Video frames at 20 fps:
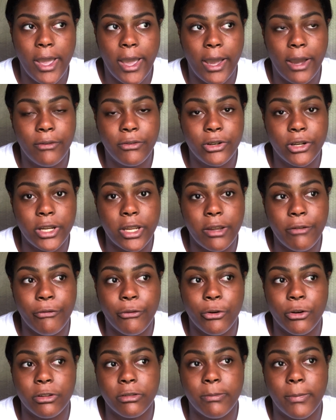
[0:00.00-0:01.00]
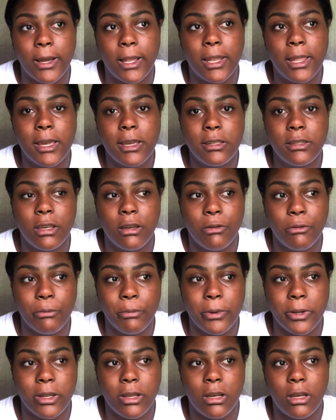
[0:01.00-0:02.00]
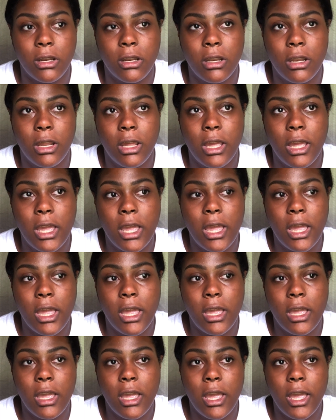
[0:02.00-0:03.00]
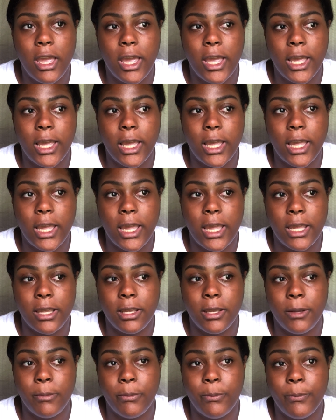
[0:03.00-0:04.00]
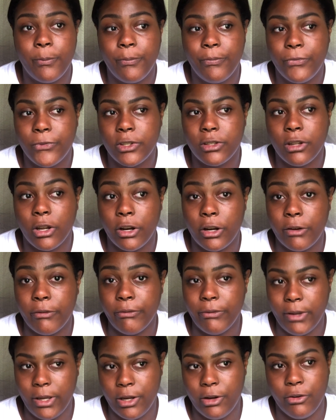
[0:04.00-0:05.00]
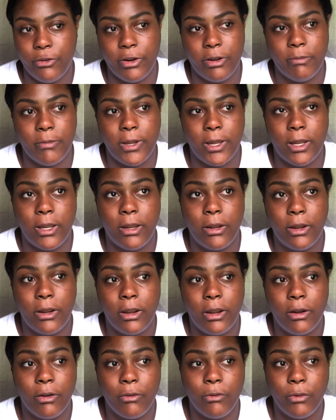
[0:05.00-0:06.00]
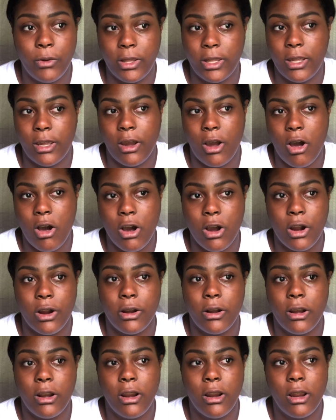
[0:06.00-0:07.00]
after he forced my legs open, he started fingering me really hard.